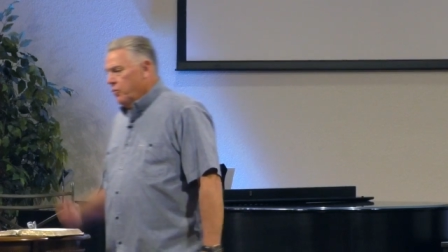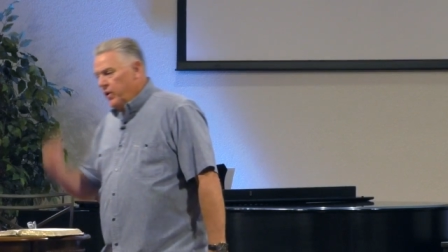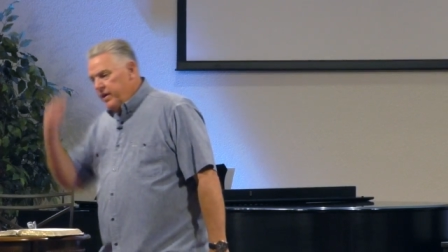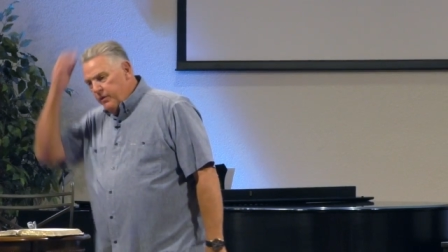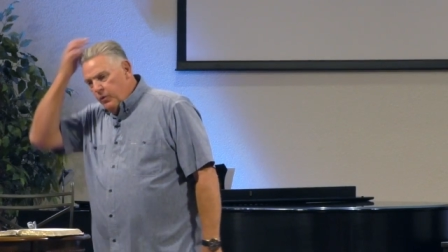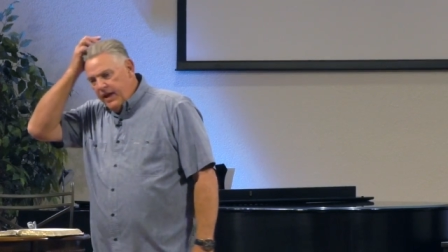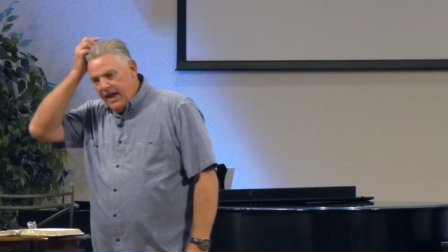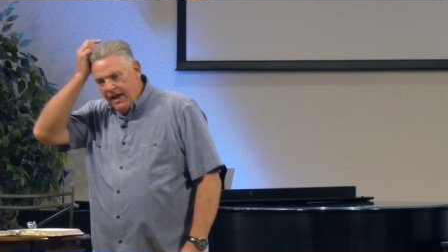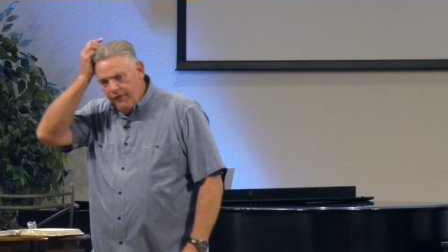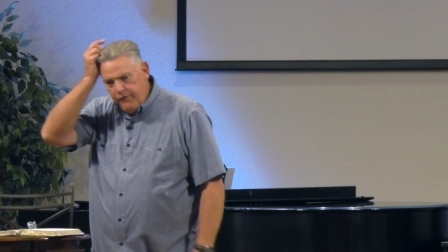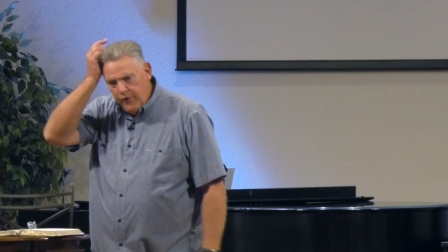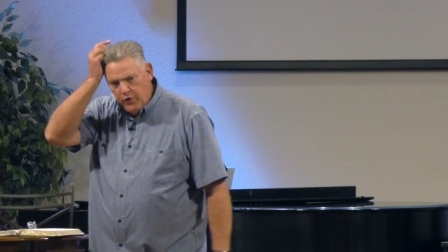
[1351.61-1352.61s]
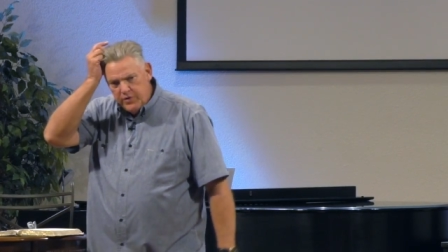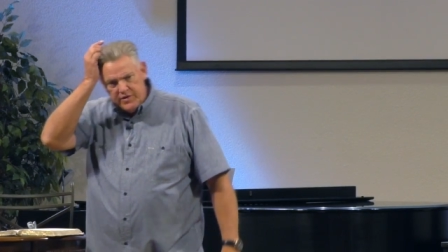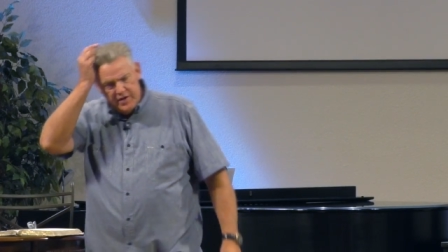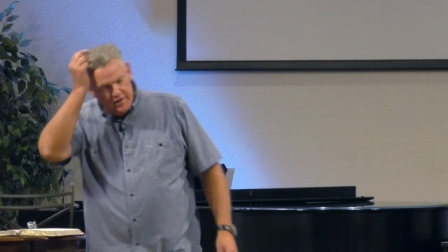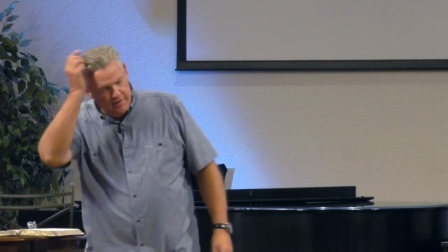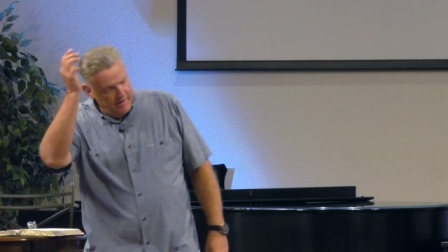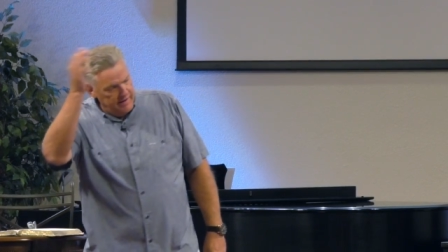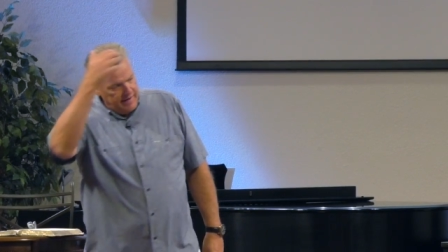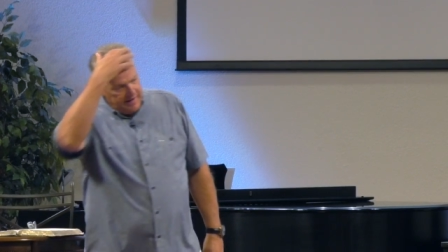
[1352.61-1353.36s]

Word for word: We, we have folks that, and,